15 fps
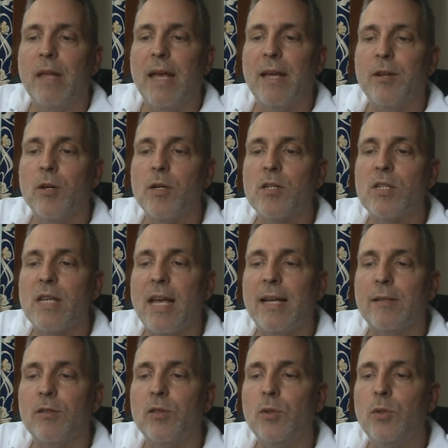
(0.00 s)
Enos
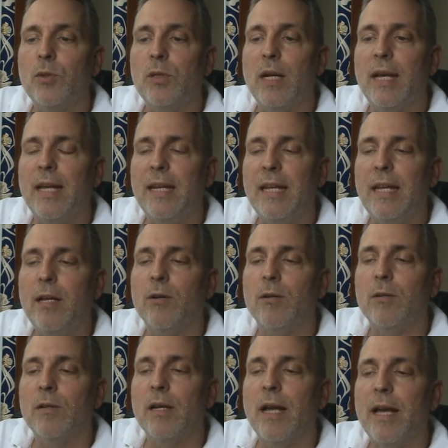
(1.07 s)
etu, tu, an
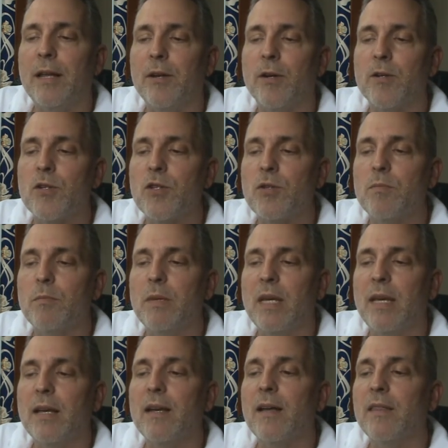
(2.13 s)
eagle. Enos
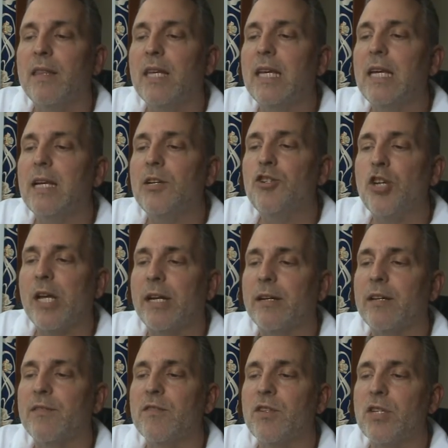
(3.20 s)
being the
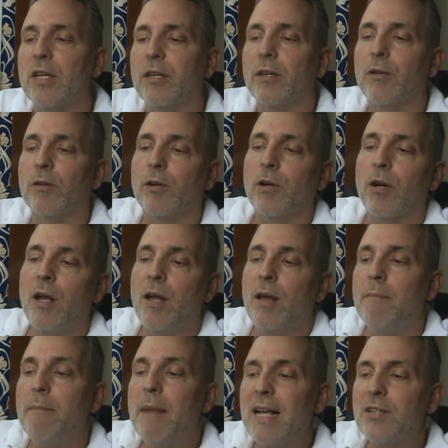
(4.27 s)
genitive singular
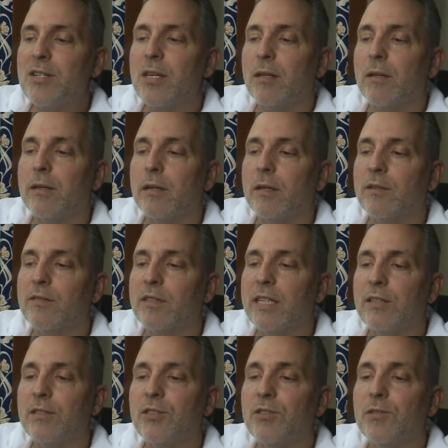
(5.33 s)
masculine of
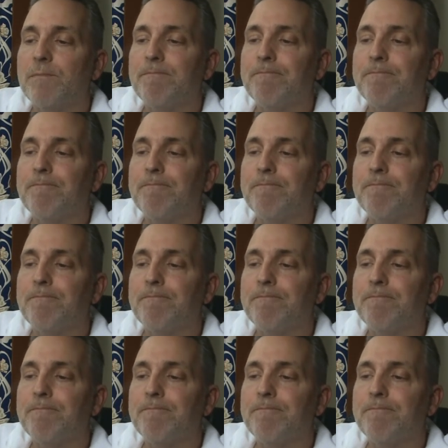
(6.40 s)
Is.